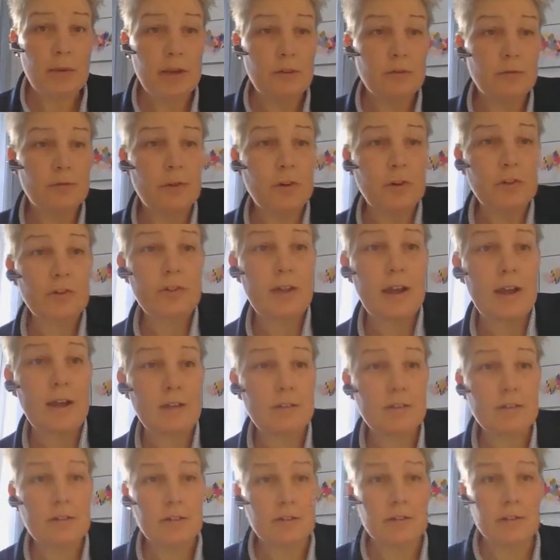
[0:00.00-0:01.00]
first ask
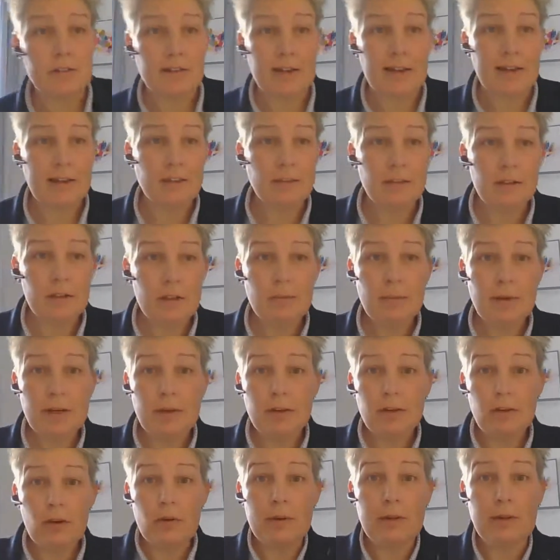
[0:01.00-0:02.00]
Lizanne to come in and
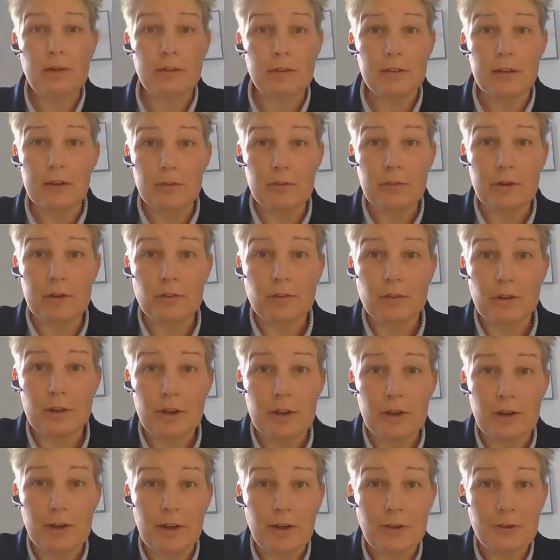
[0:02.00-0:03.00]
comment on that, because
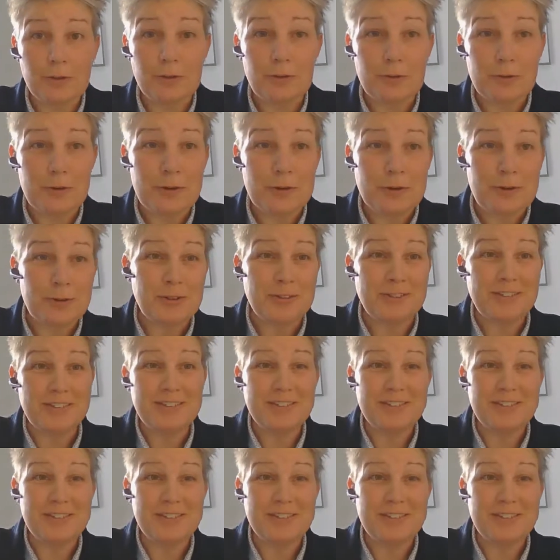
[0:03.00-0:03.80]
I saw her nod.